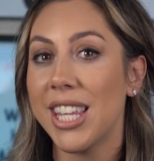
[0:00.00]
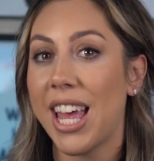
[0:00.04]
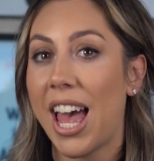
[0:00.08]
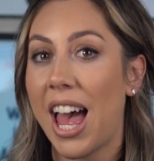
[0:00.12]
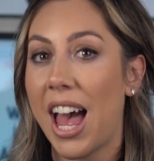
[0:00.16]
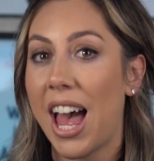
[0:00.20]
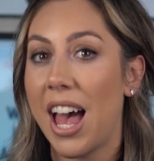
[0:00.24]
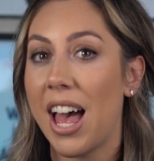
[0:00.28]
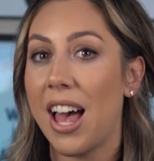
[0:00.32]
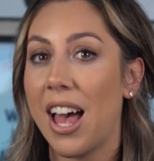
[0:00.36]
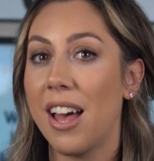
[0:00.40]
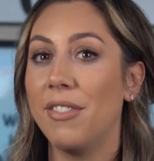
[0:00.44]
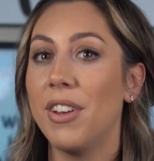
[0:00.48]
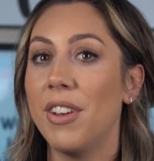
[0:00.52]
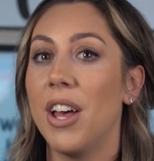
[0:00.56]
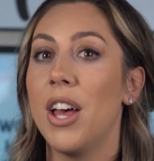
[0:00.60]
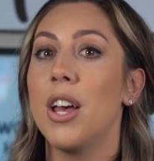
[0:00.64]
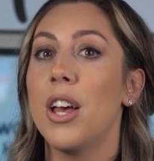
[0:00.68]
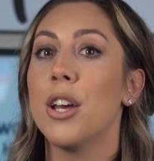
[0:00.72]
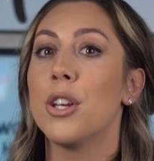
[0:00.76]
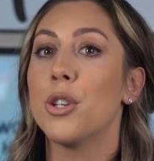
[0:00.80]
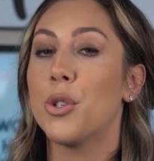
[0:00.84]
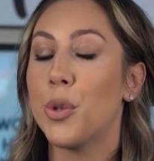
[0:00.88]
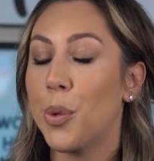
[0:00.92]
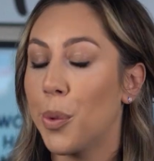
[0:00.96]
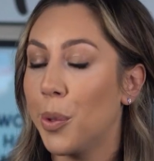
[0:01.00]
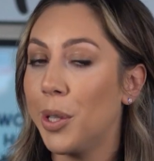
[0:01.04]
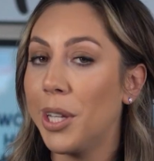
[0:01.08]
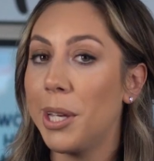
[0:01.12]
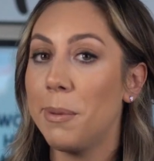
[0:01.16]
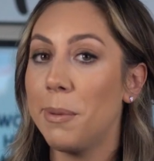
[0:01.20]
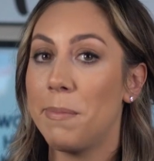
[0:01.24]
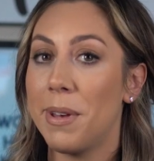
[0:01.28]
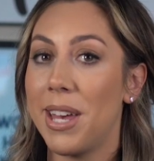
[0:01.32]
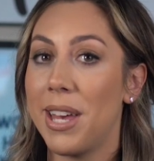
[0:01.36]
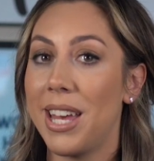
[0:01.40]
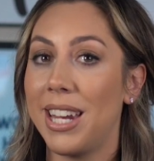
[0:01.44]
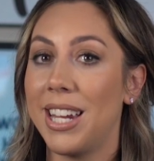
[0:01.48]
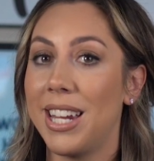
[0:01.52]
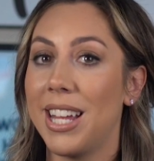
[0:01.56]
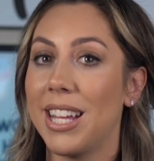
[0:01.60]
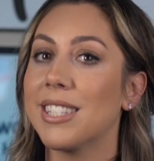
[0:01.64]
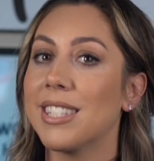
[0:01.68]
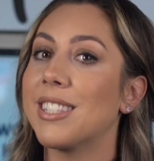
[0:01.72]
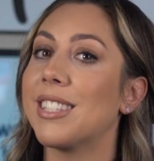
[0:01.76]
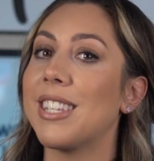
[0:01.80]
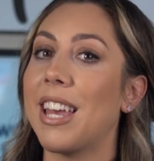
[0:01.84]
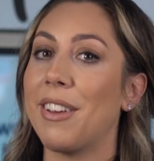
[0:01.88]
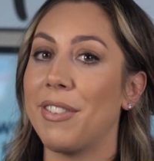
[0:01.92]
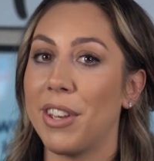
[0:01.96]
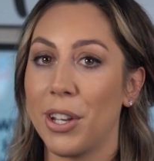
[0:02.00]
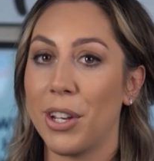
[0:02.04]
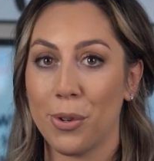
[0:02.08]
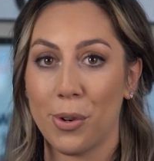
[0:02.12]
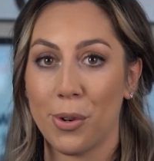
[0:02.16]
have truly been a saving